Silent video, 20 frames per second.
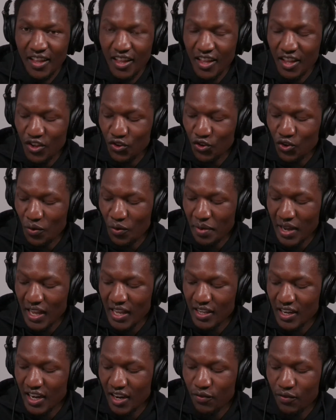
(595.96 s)
So by
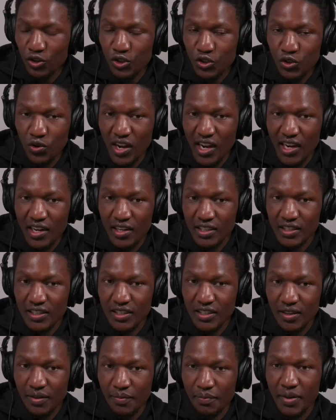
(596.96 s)
level 200,
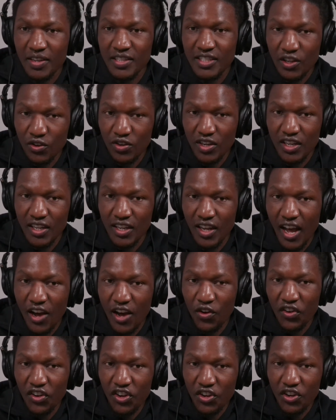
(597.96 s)
by second year, I
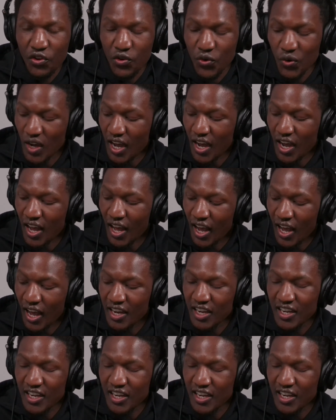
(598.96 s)
already knew I need a